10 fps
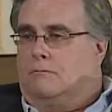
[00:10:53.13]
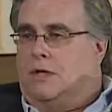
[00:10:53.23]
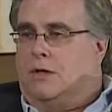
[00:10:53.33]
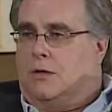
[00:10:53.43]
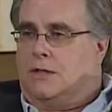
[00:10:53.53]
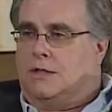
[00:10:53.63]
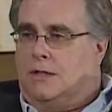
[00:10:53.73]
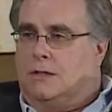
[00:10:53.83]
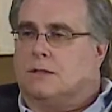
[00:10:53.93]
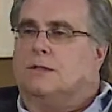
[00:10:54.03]
because
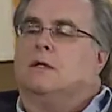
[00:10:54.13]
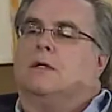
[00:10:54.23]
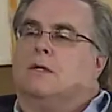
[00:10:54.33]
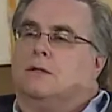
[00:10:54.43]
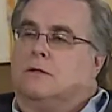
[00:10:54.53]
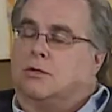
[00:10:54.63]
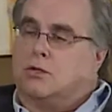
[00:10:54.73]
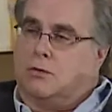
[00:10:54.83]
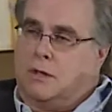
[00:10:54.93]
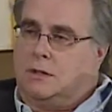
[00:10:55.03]
it's
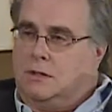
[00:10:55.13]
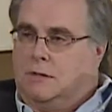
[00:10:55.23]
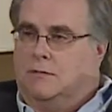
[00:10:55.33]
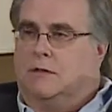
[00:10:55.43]
destructive,